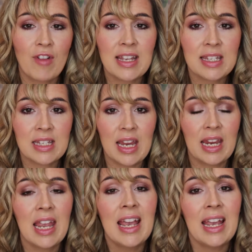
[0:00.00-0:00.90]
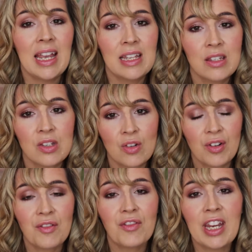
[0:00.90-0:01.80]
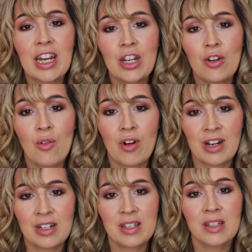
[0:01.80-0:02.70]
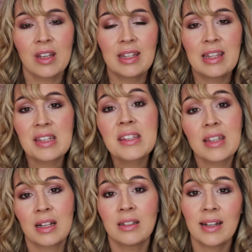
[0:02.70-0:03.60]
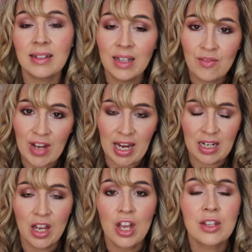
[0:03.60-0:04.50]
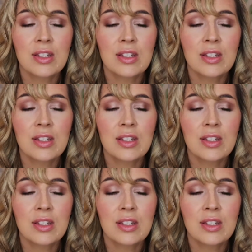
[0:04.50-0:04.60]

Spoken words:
resting, it sort of ignores the cyclic living.